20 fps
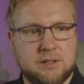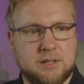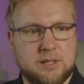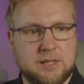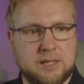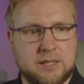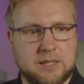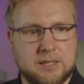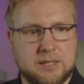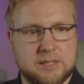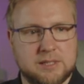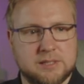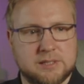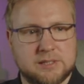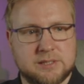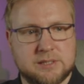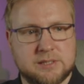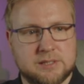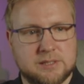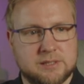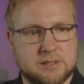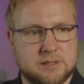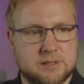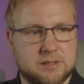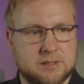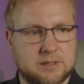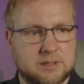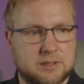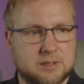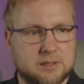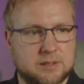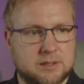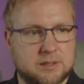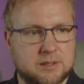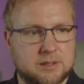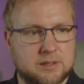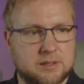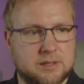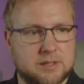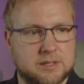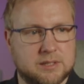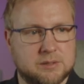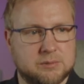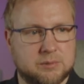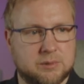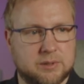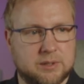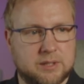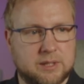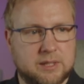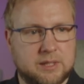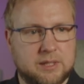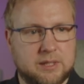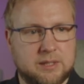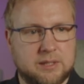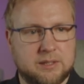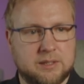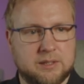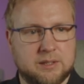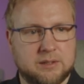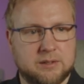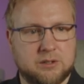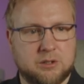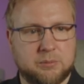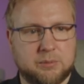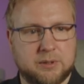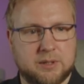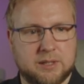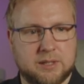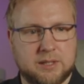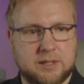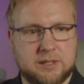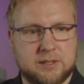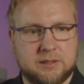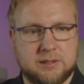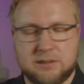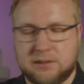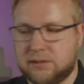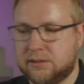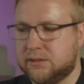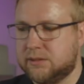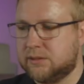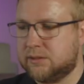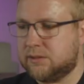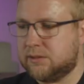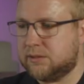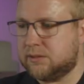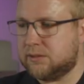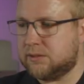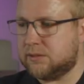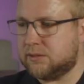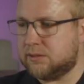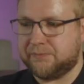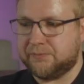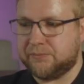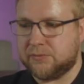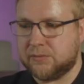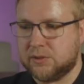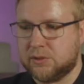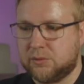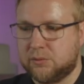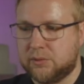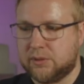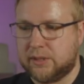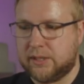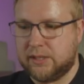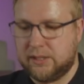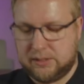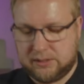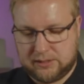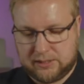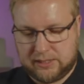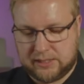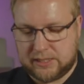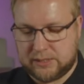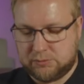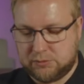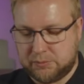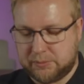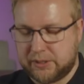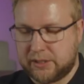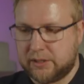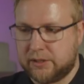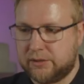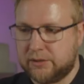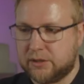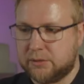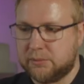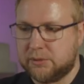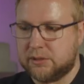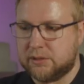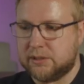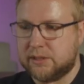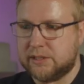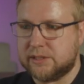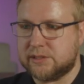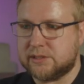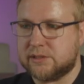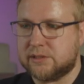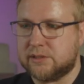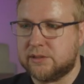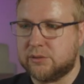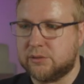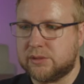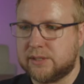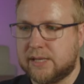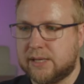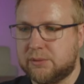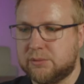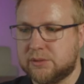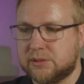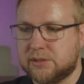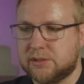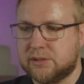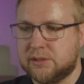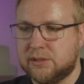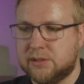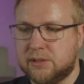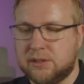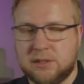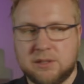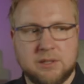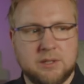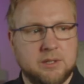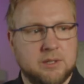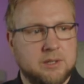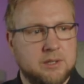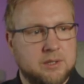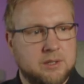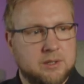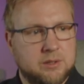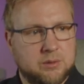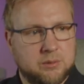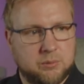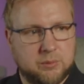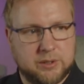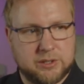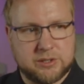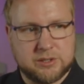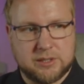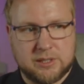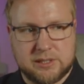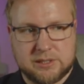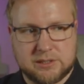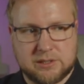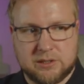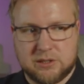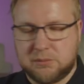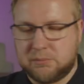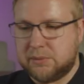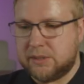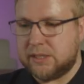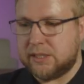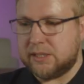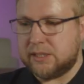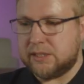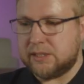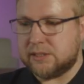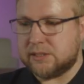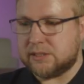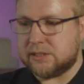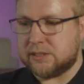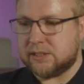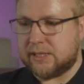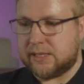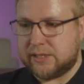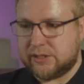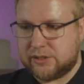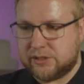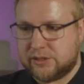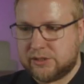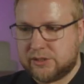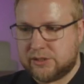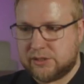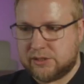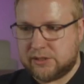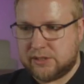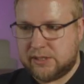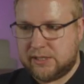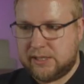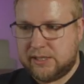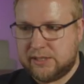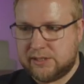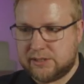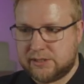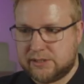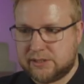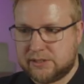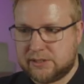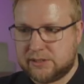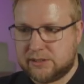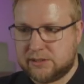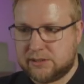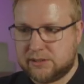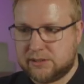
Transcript: is this one here. I'll copy that in. Okay, and there will be an argument list, no doubt, which is going to be slash s.